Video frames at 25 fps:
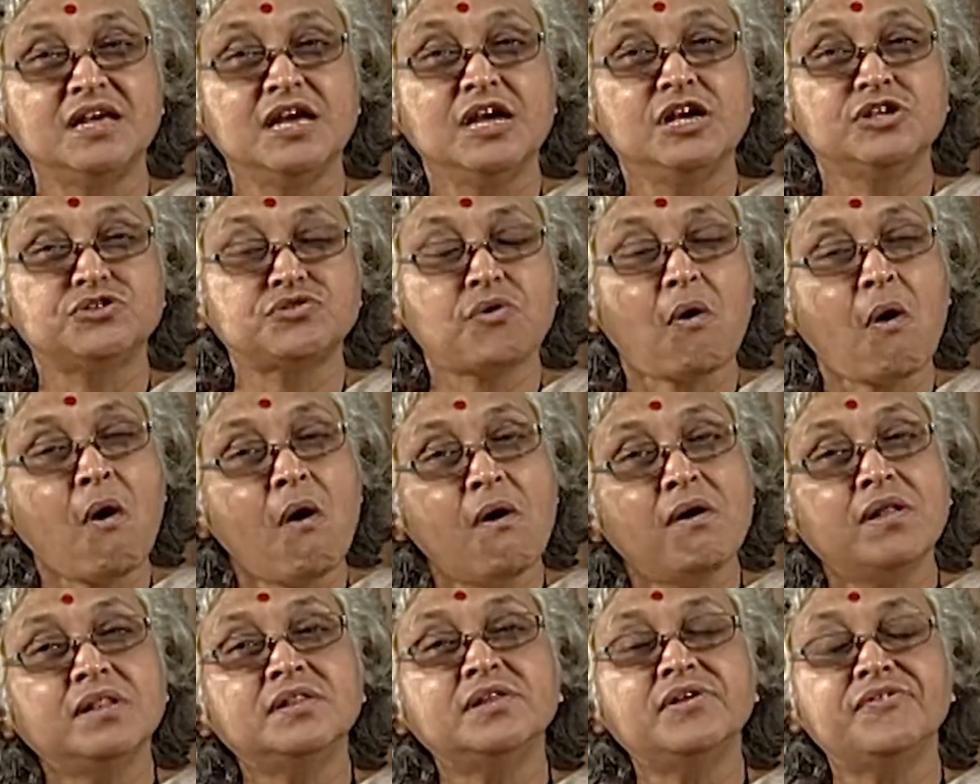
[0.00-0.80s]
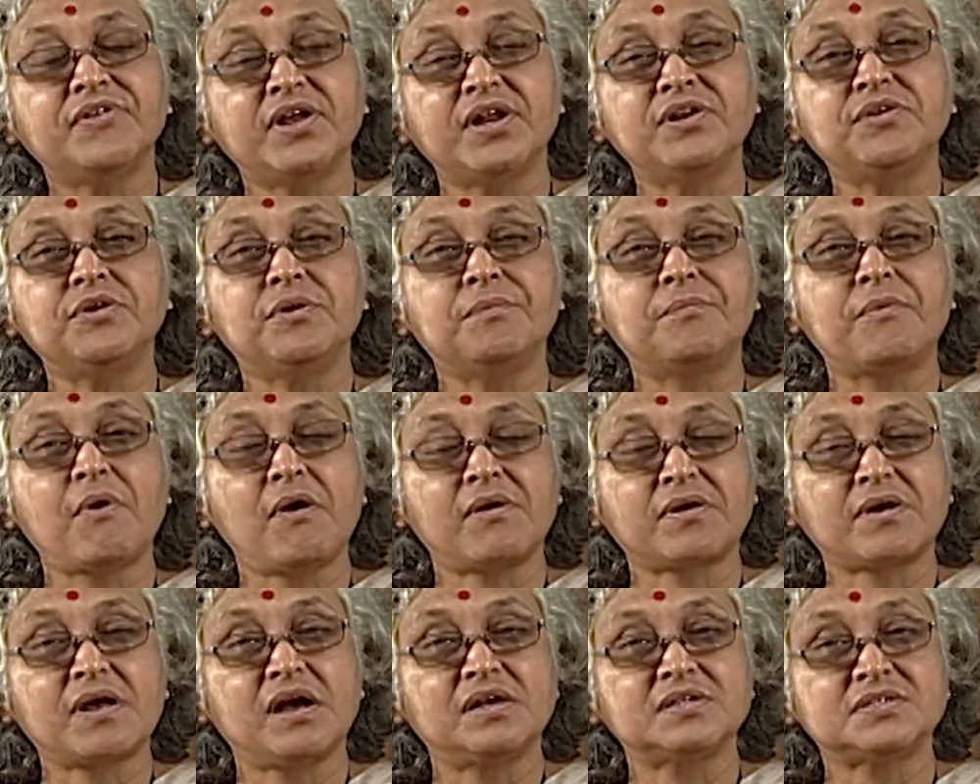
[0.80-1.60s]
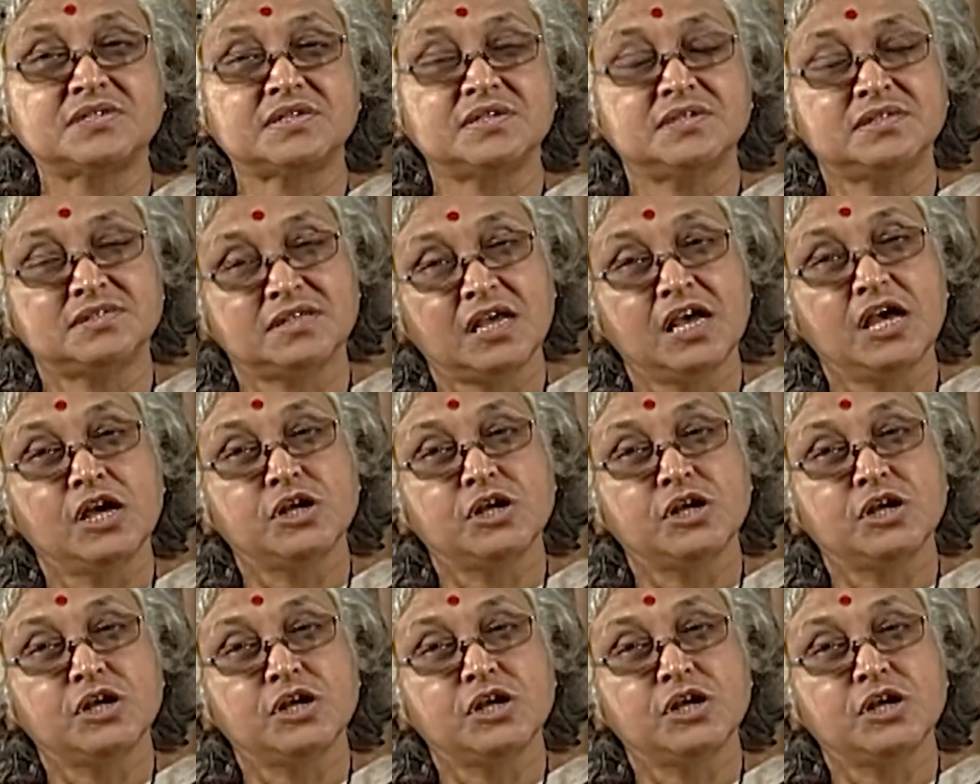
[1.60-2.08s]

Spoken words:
So, all the radio broadcasters